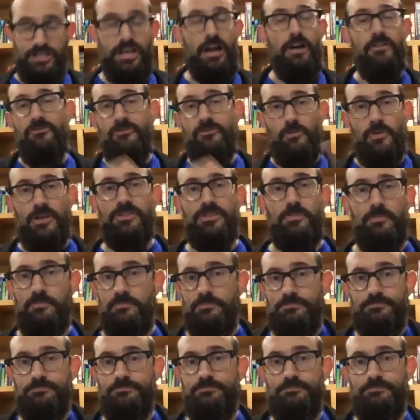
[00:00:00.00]
with
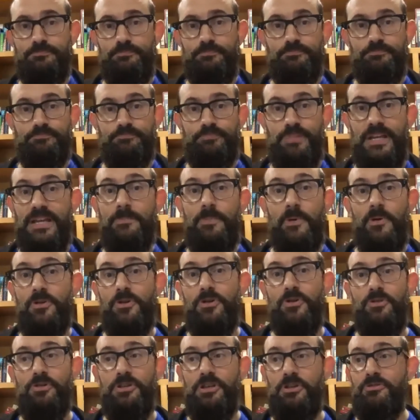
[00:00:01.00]
people
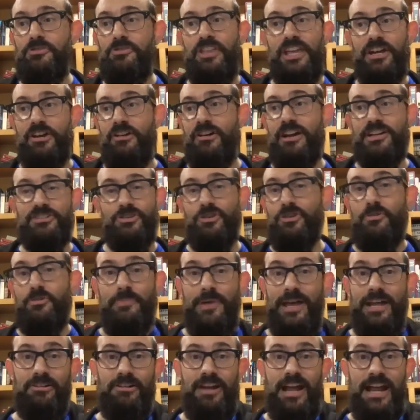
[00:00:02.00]
who you think are as good or
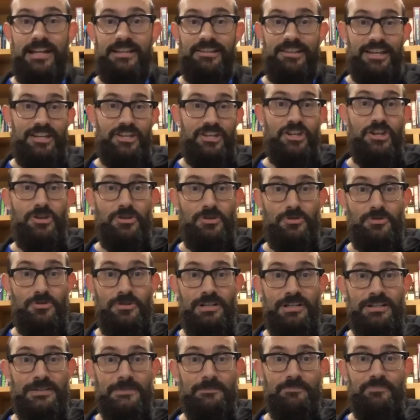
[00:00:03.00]
better at it than you,
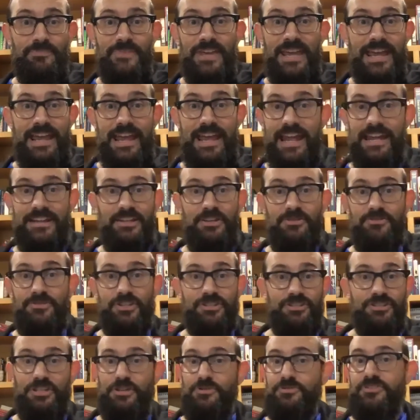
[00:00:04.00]
and you
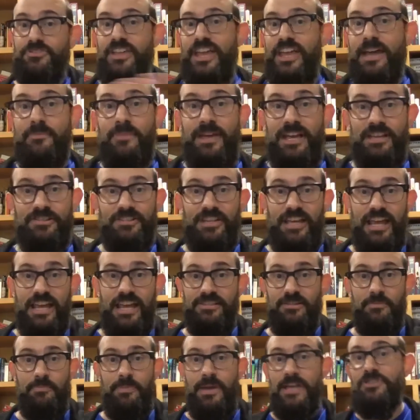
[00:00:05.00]
just use them as
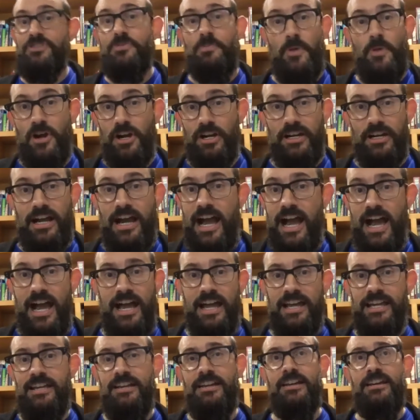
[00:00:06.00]
a benchmark.
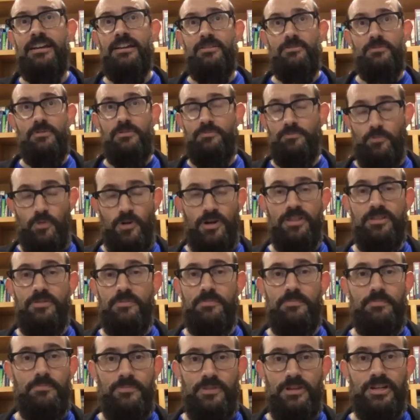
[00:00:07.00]
One of
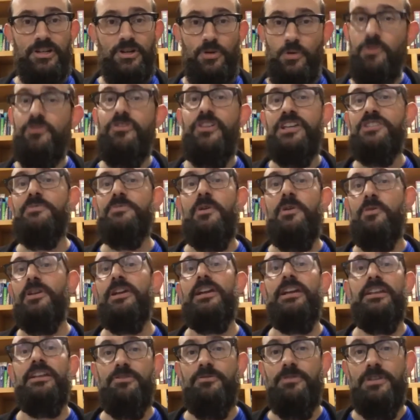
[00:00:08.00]
the cool things about working
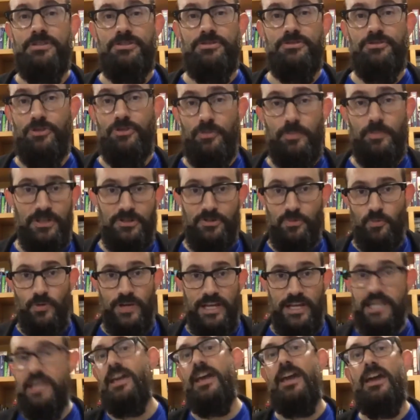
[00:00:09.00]
at the Richards Group is we
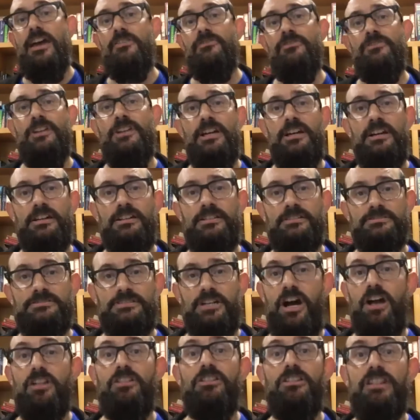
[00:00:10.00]
have
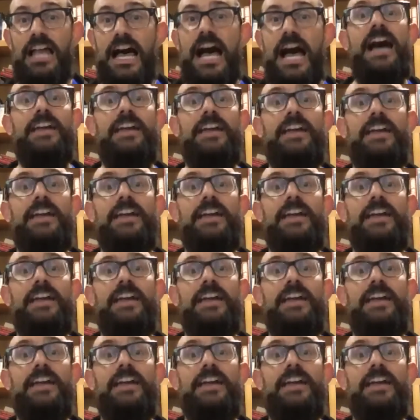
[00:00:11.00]
a lot of